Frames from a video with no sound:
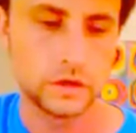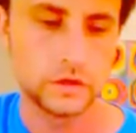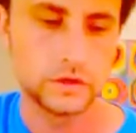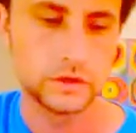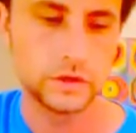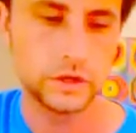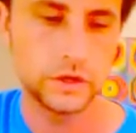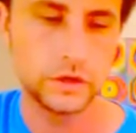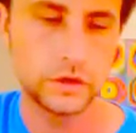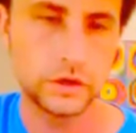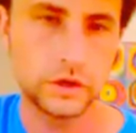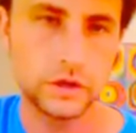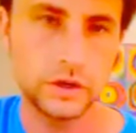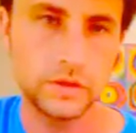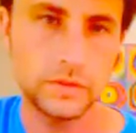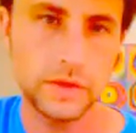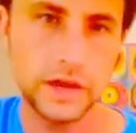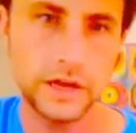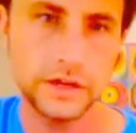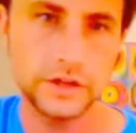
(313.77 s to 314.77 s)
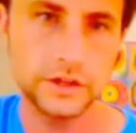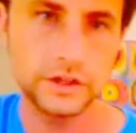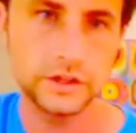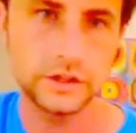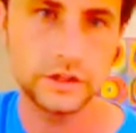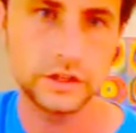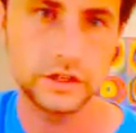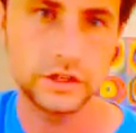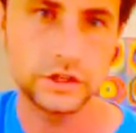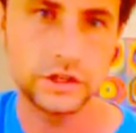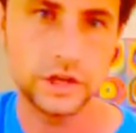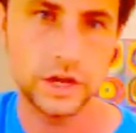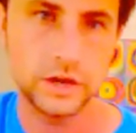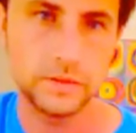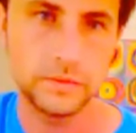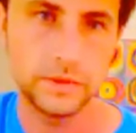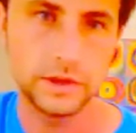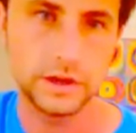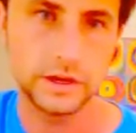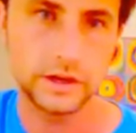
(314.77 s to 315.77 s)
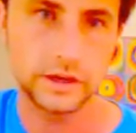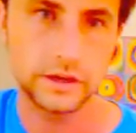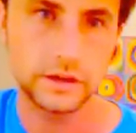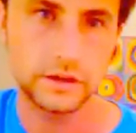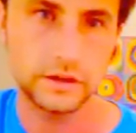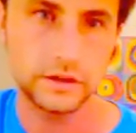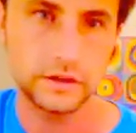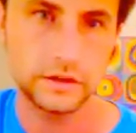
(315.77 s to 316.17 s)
So you could imagine this shape there.